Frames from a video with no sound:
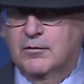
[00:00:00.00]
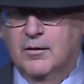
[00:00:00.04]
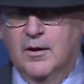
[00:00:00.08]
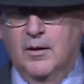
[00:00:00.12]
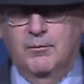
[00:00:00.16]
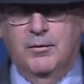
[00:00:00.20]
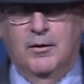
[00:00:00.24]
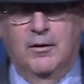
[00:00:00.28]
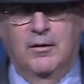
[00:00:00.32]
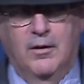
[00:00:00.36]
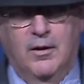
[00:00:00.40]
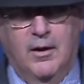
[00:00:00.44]

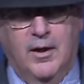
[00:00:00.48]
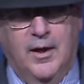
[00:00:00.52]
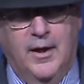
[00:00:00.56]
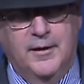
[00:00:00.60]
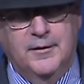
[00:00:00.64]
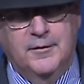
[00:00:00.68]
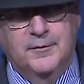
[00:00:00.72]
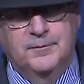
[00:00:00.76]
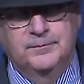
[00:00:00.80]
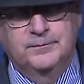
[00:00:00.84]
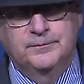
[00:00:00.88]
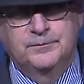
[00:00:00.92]
Trump a
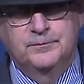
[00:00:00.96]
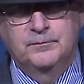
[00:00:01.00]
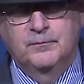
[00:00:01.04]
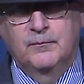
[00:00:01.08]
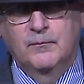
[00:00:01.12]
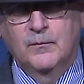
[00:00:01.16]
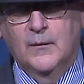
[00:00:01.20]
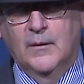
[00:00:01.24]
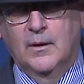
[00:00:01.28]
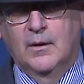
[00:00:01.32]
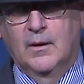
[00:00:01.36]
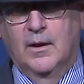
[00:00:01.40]
lot.
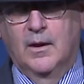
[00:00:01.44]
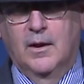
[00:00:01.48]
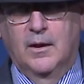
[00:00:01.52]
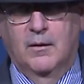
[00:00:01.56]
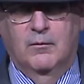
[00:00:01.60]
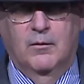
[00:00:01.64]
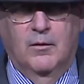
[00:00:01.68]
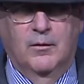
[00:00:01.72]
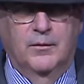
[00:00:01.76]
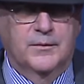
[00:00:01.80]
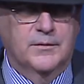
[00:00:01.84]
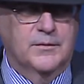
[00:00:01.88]
I
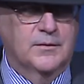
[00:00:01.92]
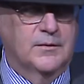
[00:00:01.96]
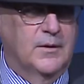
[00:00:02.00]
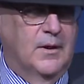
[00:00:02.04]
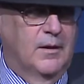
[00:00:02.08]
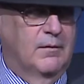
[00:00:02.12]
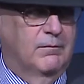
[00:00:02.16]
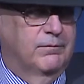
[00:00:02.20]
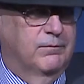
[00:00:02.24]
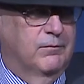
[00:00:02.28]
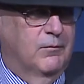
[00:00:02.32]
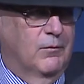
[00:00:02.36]
wrote
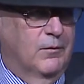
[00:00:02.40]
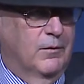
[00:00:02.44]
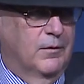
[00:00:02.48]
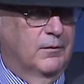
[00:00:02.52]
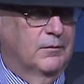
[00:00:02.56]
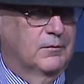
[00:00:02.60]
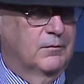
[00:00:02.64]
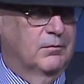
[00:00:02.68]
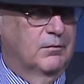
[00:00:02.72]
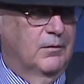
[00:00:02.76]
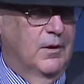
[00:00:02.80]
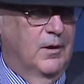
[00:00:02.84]
stuff for
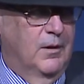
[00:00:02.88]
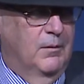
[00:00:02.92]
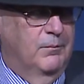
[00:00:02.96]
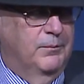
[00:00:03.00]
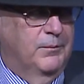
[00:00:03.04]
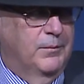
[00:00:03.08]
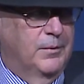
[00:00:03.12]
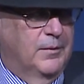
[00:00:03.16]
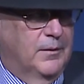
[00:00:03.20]
Trump.